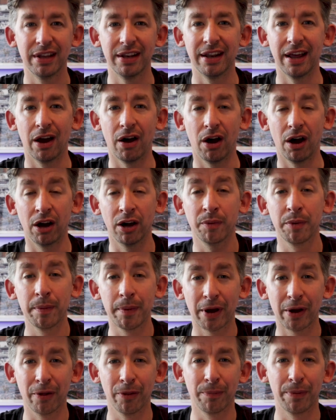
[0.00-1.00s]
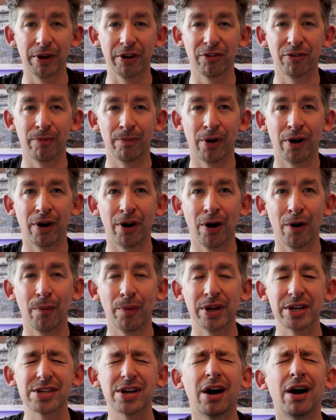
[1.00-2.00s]
Now, I'm gonna be back on the pitch tomorrow,
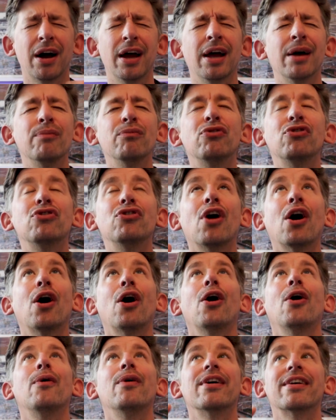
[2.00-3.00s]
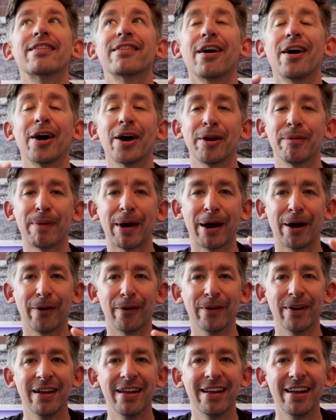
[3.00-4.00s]
which I am so excited
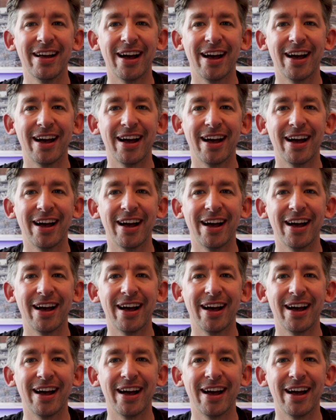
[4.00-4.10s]
about.